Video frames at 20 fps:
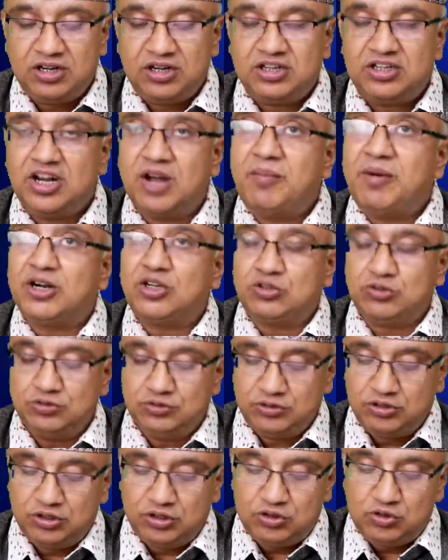Number two,
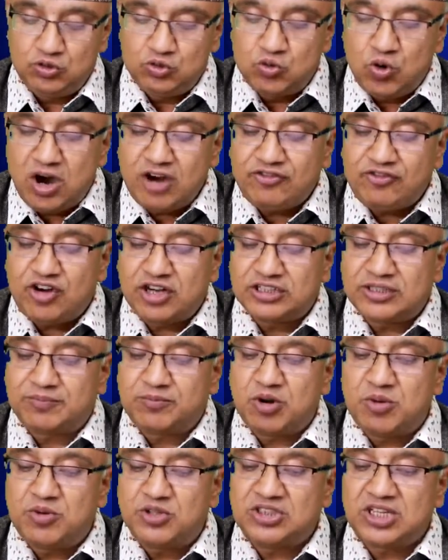to work for the
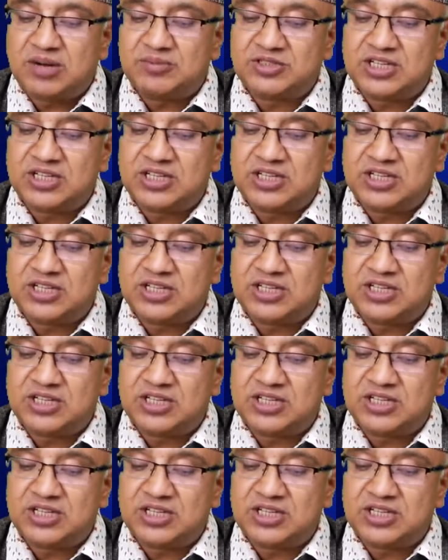promotion of